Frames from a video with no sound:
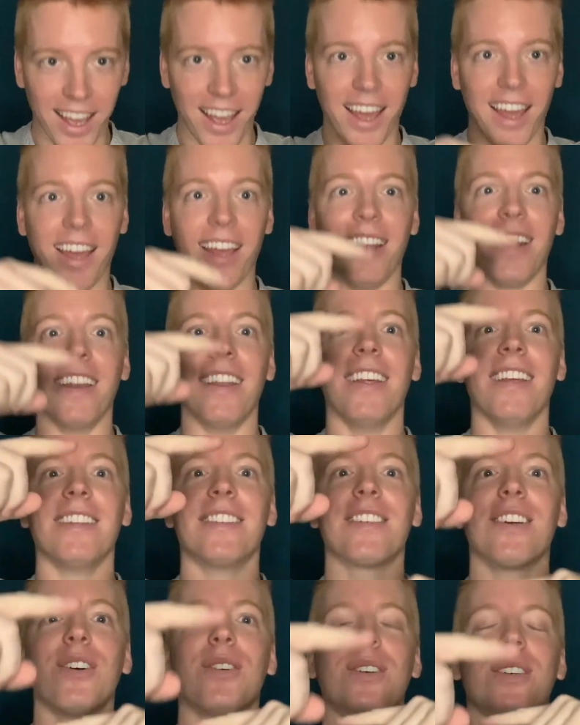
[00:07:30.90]
and it's
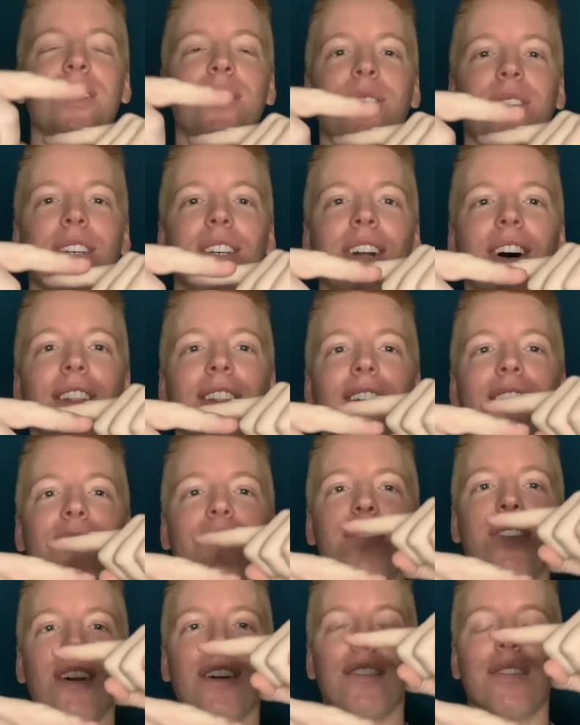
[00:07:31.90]
going to another
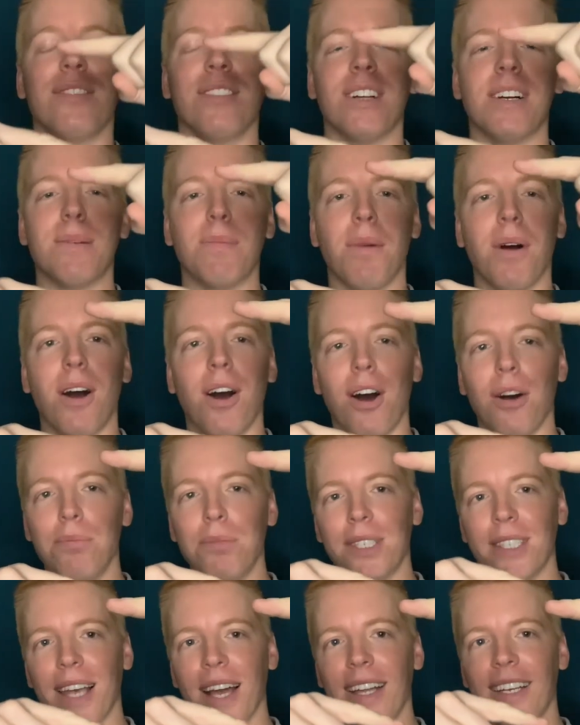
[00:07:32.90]
front flip.
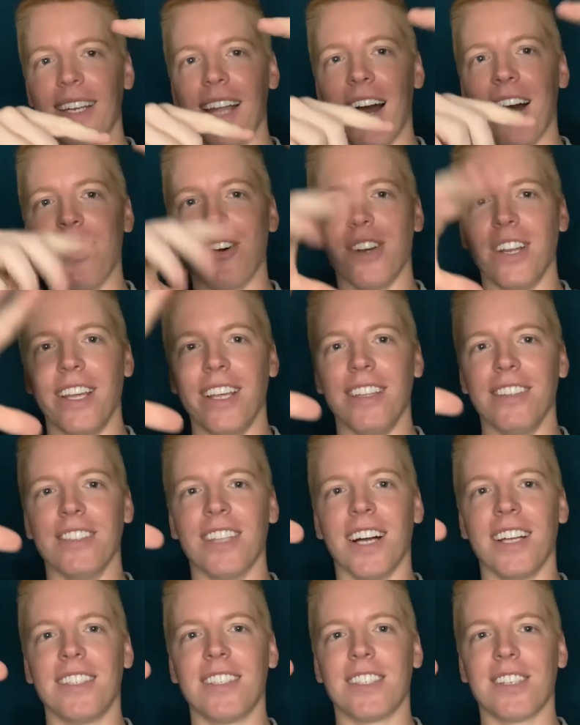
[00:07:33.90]
Upside down, he
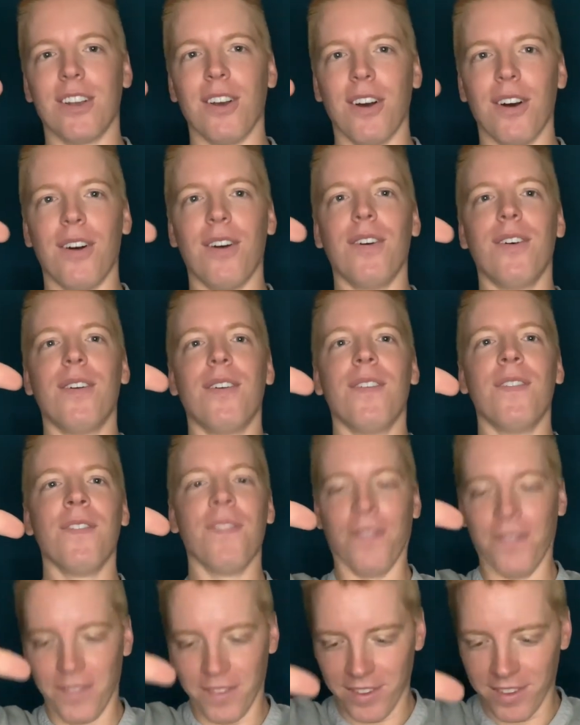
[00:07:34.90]
lets go.
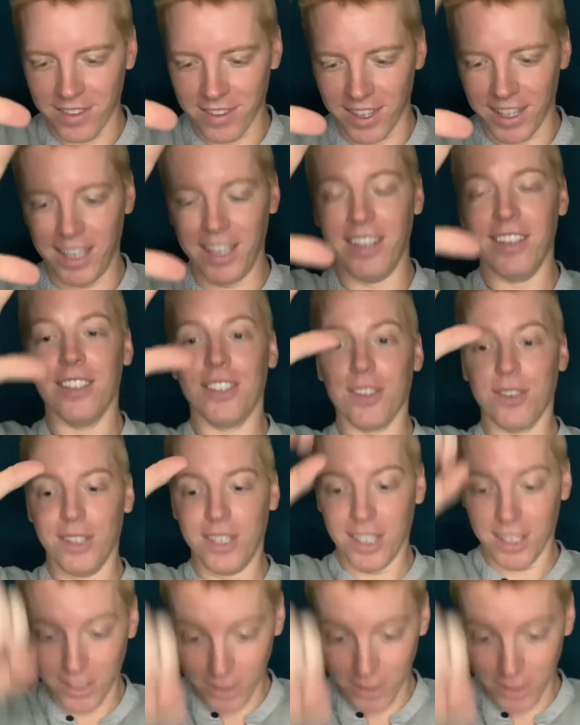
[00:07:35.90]
So he does a